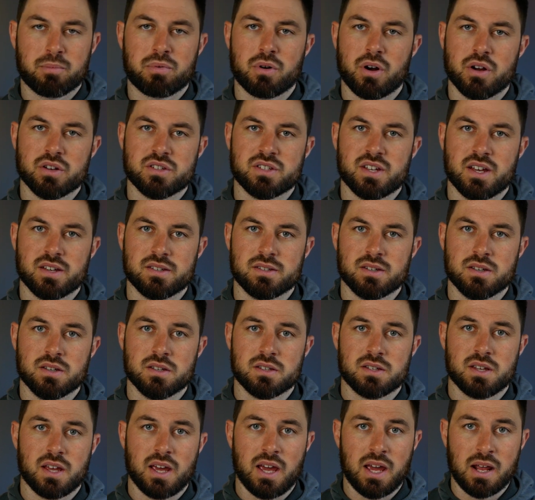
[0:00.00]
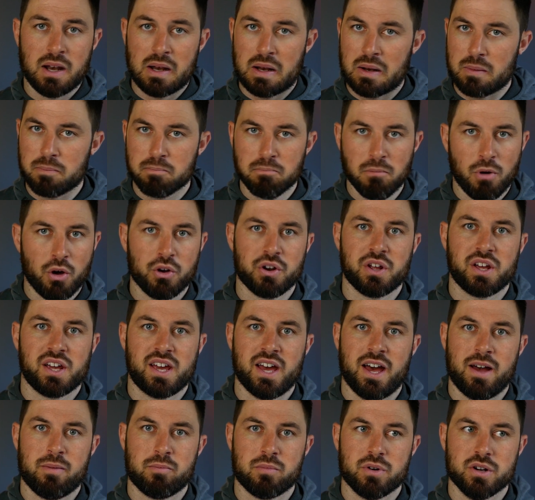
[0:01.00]
processes in modern
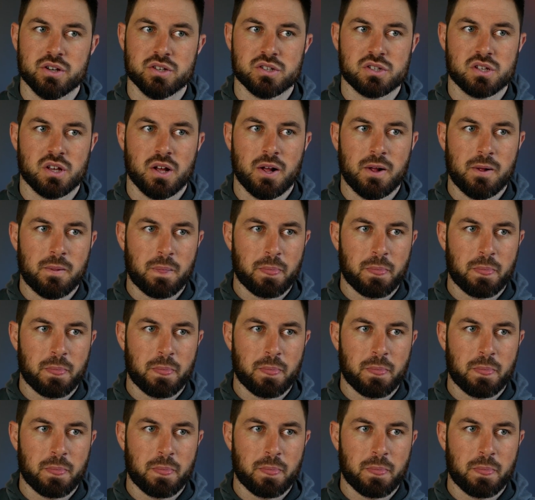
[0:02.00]
cameras